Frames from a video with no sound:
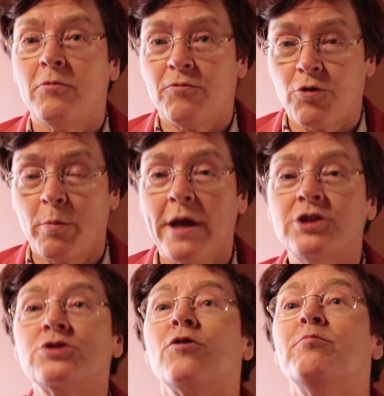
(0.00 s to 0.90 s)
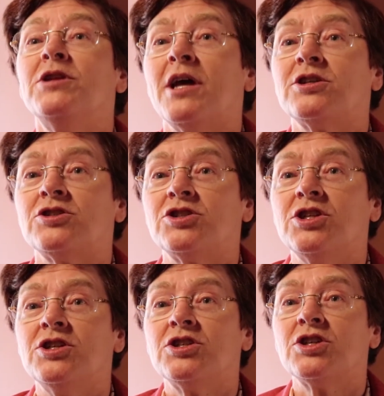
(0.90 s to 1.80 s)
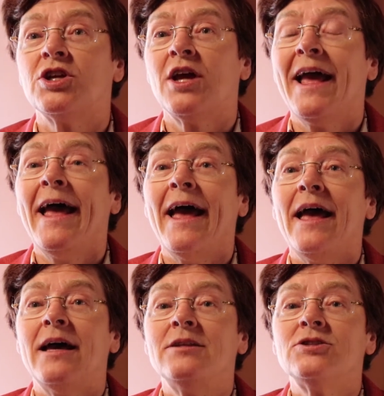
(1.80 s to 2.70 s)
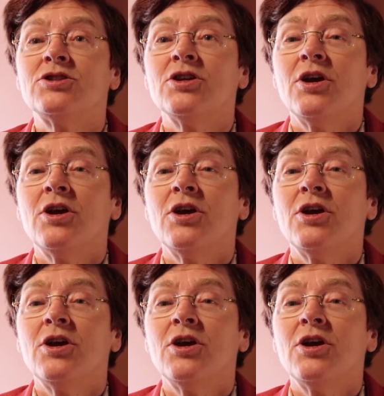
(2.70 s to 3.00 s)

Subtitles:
formation of metastases. And